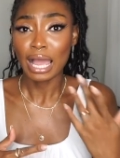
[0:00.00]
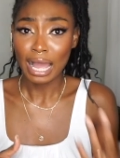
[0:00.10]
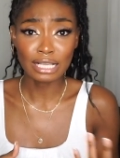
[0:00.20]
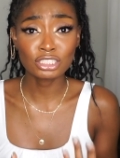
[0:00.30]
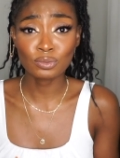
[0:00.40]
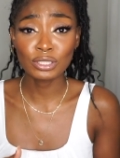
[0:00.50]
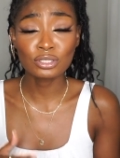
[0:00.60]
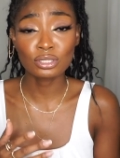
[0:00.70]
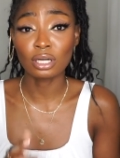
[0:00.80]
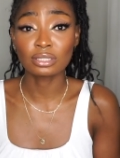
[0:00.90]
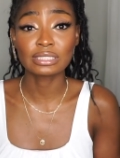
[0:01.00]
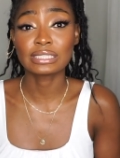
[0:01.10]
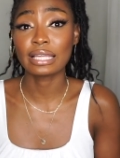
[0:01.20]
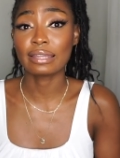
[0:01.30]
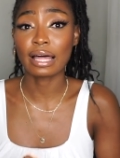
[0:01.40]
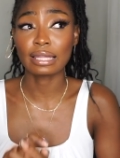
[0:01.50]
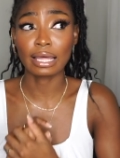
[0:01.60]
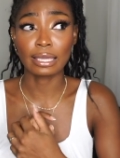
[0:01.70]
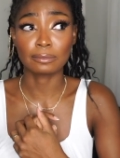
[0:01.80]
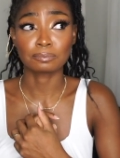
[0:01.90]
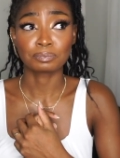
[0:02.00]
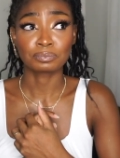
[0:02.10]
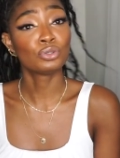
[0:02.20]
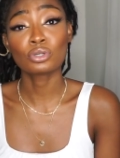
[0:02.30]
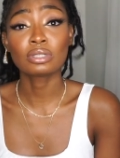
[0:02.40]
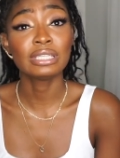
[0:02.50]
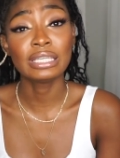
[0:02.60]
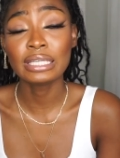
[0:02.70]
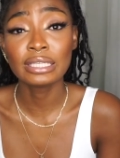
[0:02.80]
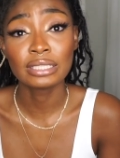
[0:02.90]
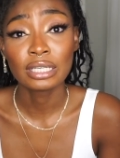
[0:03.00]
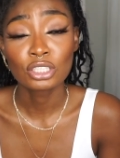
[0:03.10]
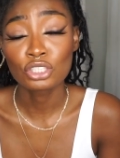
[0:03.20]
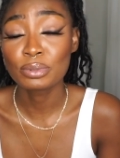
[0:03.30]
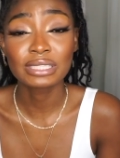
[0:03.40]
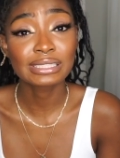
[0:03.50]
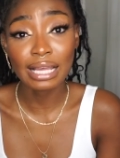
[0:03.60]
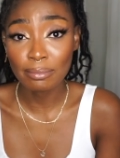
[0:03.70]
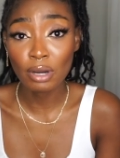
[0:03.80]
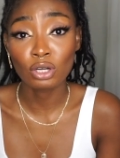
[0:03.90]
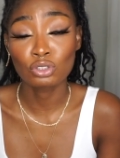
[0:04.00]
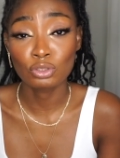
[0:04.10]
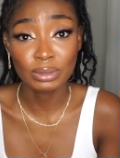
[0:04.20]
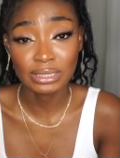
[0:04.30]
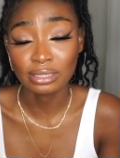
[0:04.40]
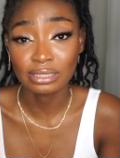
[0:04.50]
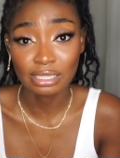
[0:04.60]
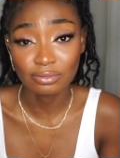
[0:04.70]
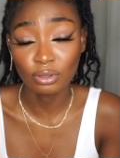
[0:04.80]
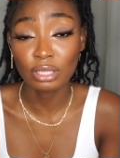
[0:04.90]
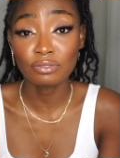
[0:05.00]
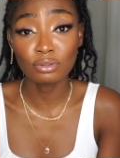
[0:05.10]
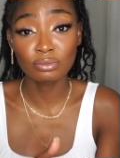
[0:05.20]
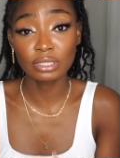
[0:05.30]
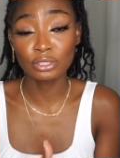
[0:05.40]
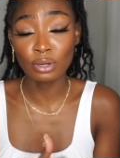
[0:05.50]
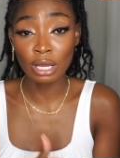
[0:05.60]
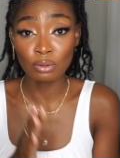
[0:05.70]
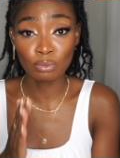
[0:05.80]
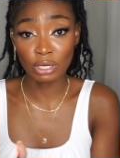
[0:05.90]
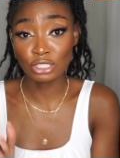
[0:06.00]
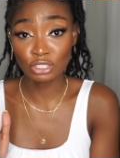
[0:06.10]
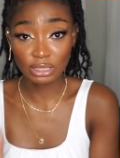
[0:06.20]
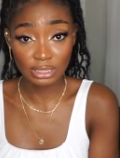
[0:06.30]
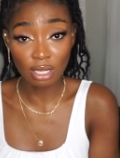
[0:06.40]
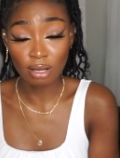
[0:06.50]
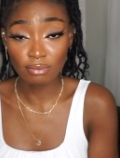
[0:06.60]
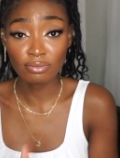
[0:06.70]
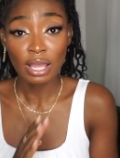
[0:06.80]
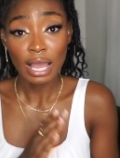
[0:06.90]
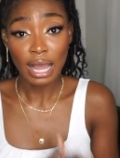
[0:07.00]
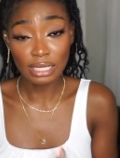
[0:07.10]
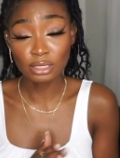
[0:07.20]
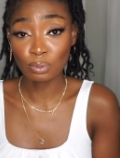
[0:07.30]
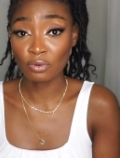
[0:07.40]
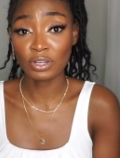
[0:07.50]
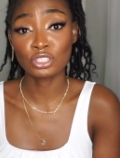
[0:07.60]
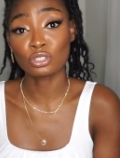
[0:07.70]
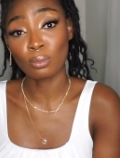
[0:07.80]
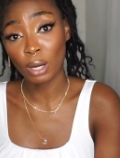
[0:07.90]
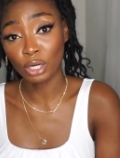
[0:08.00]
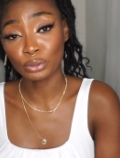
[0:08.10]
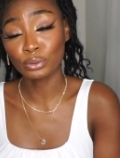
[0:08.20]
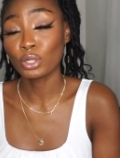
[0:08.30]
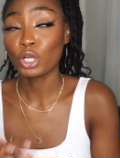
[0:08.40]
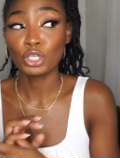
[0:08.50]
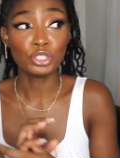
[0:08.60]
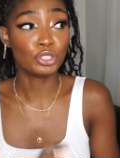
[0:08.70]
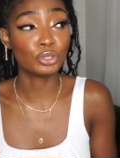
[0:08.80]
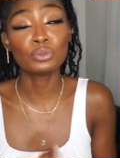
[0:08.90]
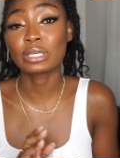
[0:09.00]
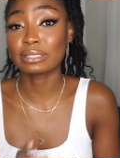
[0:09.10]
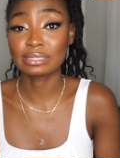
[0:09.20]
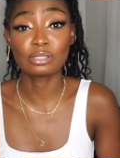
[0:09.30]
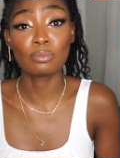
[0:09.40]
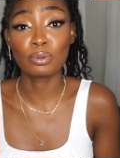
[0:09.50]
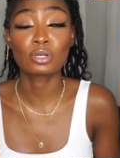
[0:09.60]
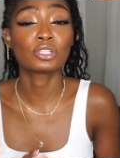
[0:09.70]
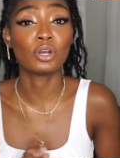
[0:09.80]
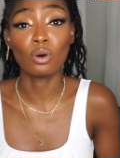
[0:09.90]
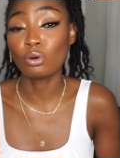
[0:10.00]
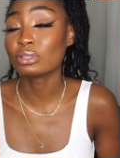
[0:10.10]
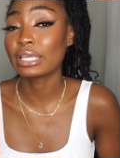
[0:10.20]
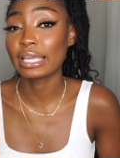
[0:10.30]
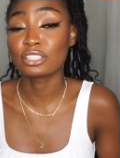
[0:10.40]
I just want you to understand that like, you don't need to be a signed model to be successful. If you really know how to brand yourself as a professional model, you can still book your own gig.